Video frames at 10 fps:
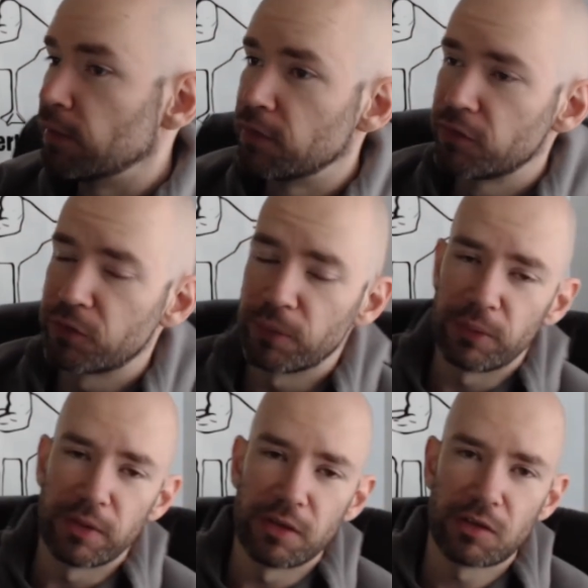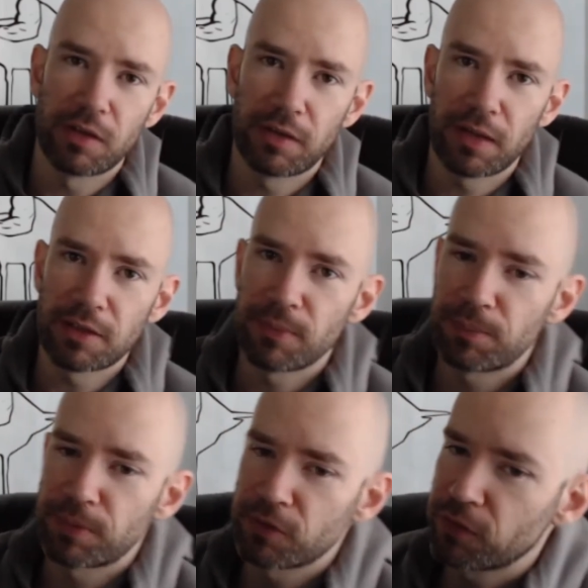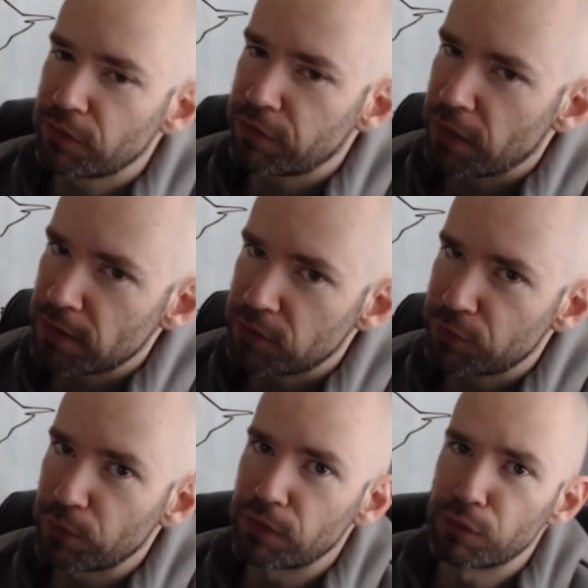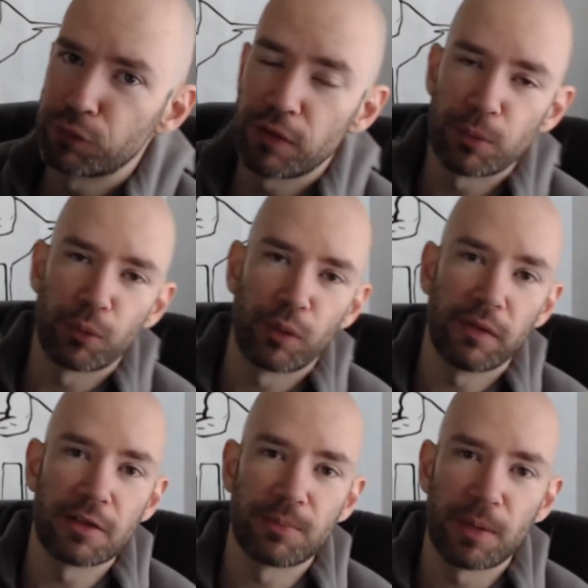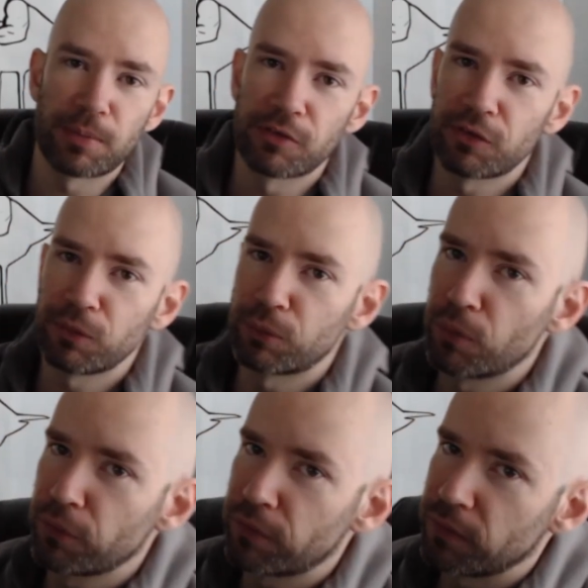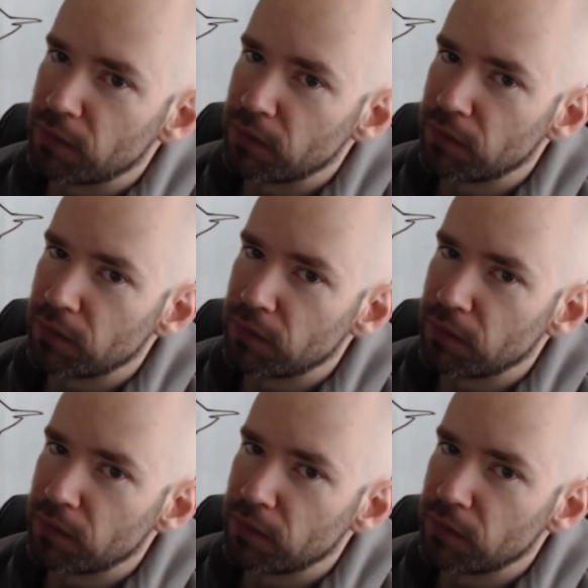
So anyways, that's my personal thoughts for February. That's my personal growth and